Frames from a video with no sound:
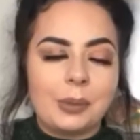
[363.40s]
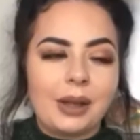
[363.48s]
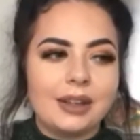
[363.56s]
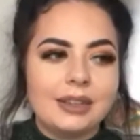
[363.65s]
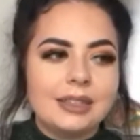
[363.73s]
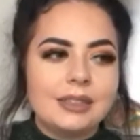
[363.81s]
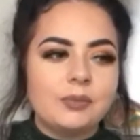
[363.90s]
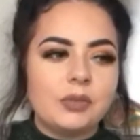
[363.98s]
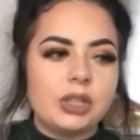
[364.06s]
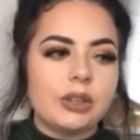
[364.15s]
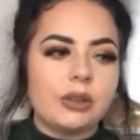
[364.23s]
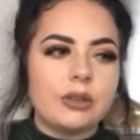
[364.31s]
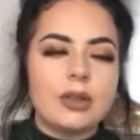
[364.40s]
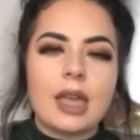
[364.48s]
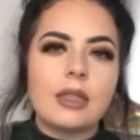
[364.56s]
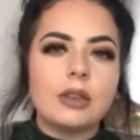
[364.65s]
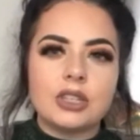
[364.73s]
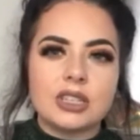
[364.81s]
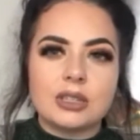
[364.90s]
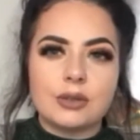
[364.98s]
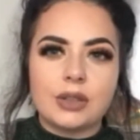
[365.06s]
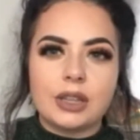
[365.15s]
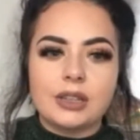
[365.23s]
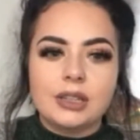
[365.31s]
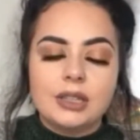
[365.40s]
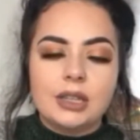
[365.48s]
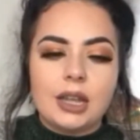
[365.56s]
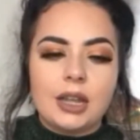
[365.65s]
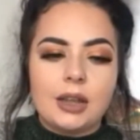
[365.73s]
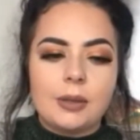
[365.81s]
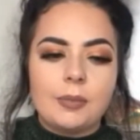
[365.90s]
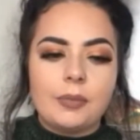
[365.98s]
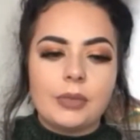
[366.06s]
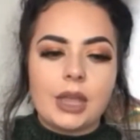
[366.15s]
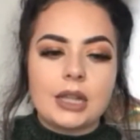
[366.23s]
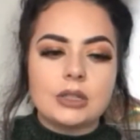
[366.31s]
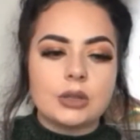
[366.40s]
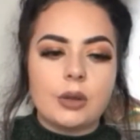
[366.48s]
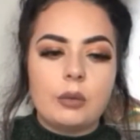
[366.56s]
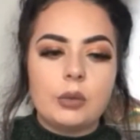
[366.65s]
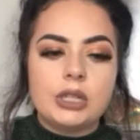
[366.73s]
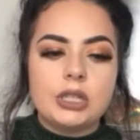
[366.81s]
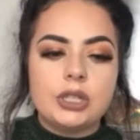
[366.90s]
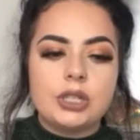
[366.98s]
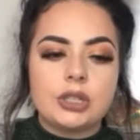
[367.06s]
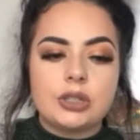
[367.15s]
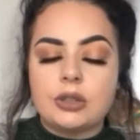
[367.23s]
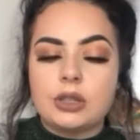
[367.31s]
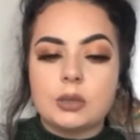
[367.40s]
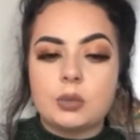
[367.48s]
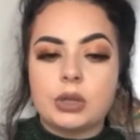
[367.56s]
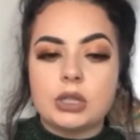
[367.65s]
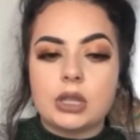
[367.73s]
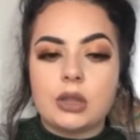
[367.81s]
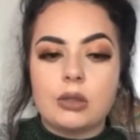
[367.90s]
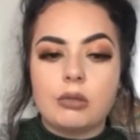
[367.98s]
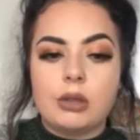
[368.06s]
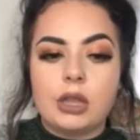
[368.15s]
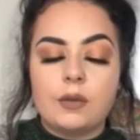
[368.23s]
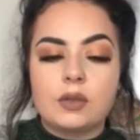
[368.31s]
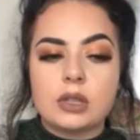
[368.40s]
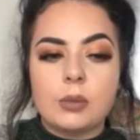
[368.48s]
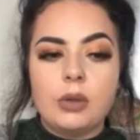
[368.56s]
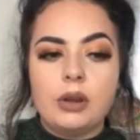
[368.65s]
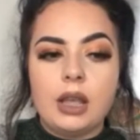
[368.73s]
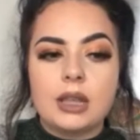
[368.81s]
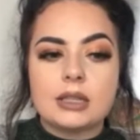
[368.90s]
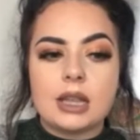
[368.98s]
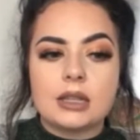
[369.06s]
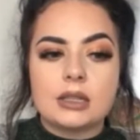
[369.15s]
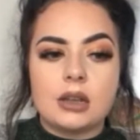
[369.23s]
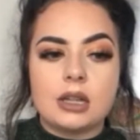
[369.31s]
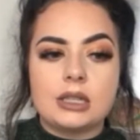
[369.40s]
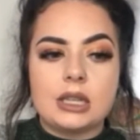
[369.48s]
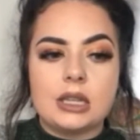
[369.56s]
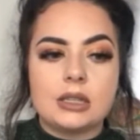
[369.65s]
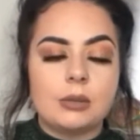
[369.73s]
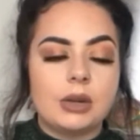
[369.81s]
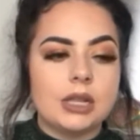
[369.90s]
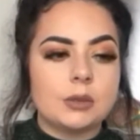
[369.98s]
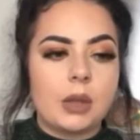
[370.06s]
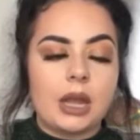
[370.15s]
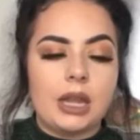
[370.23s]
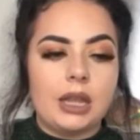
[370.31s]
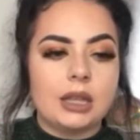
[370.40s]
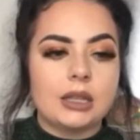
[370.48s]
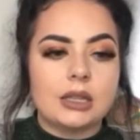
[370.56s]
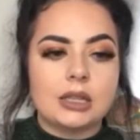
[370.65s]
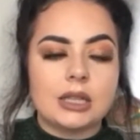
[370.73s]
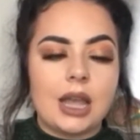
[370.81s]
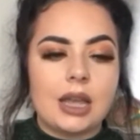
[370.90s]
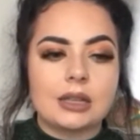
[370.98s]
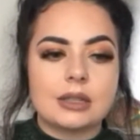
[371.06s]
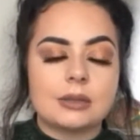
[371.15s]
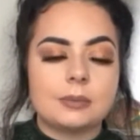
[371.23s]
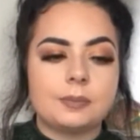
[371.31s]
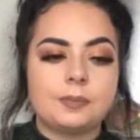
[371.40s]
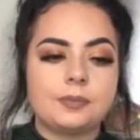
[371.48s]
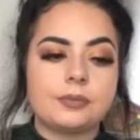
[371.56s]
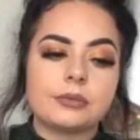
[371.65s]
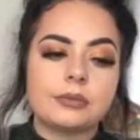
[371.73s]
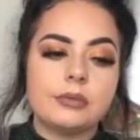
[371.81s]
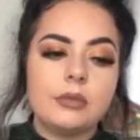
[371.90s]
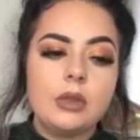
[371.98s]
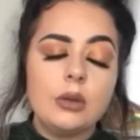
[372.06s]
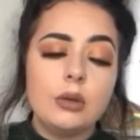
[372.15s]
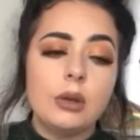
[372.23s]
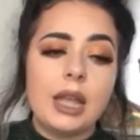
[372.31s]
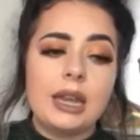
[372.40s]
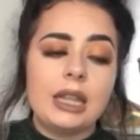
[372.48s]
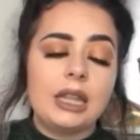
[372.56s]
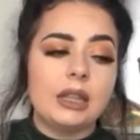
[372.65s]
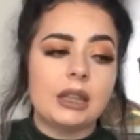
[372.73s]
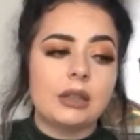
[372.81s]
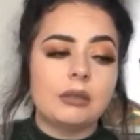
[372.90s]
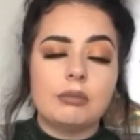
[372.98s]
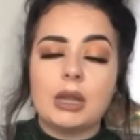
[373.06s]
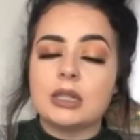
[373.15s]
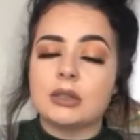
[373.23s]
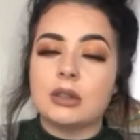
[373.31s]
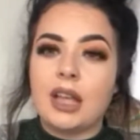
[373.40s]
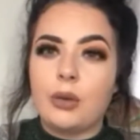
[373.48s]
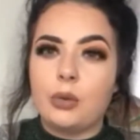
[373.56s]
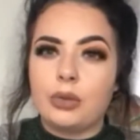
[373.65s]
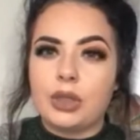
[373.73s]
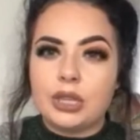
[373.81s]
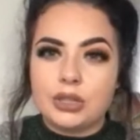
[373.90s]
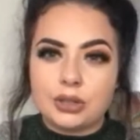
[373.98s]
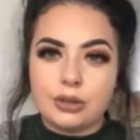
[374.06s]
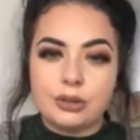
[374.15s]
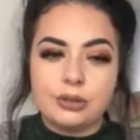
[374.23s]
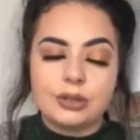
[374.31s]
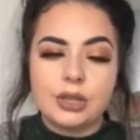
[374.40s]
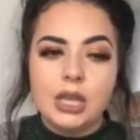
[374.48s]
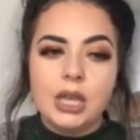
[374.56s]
but you know, you get the gist of it. And so I wanted to just do this because I thought if someone has anxiety, someone has panic attacks, or any mental health issues,